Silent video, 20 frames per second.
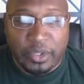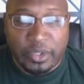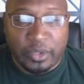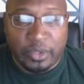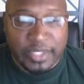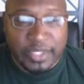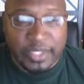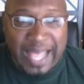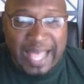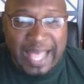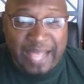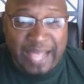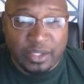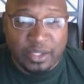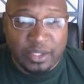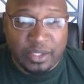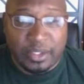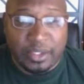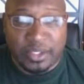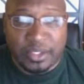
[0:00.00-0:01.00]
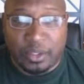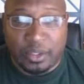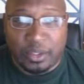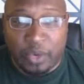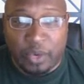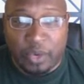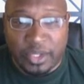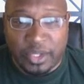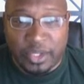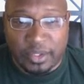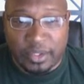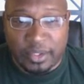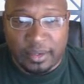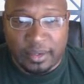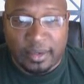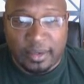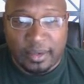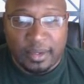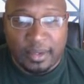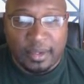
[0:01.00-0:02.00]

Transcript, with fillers: show you the other side to this equation.